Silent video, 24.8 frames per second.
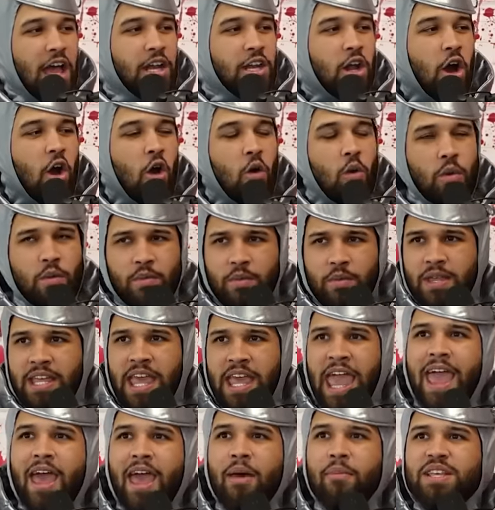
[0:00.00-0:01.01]
No,
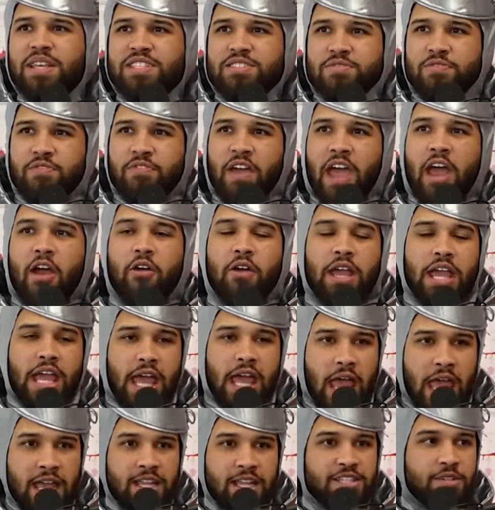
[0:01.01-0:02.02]
Cam is very
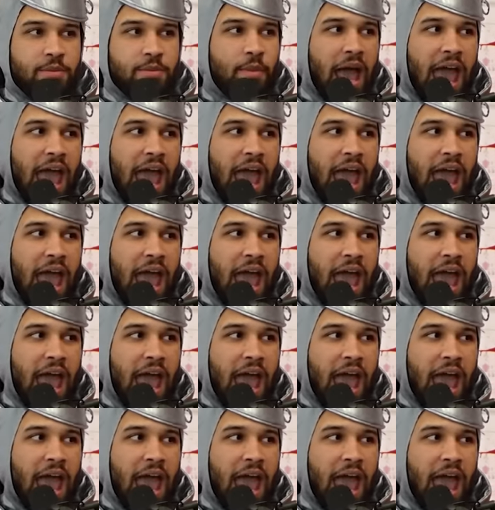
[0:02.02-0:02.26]
into my